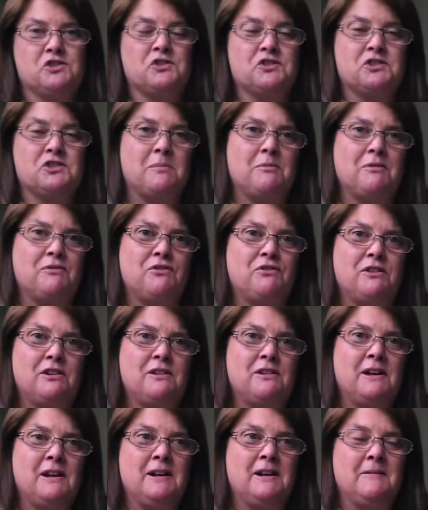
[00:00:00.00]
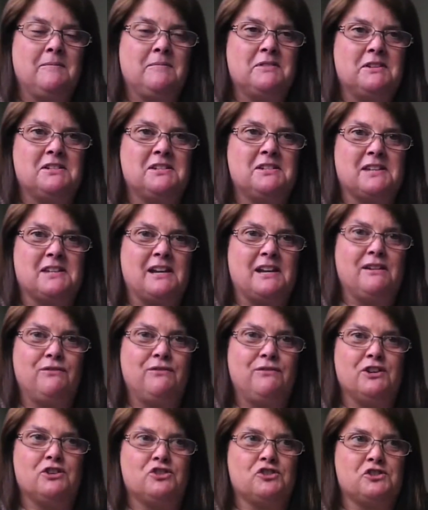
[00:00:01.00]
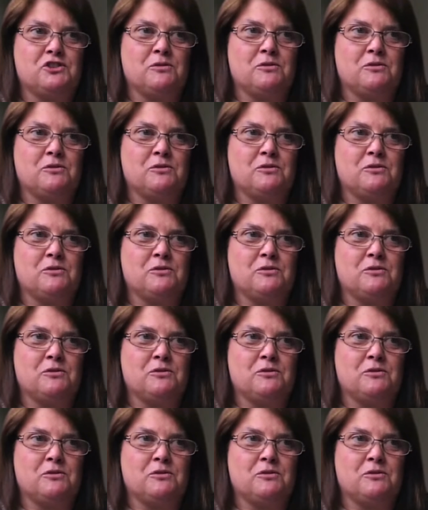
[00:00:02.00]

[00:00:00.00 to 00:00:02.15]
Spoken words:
So some of the design features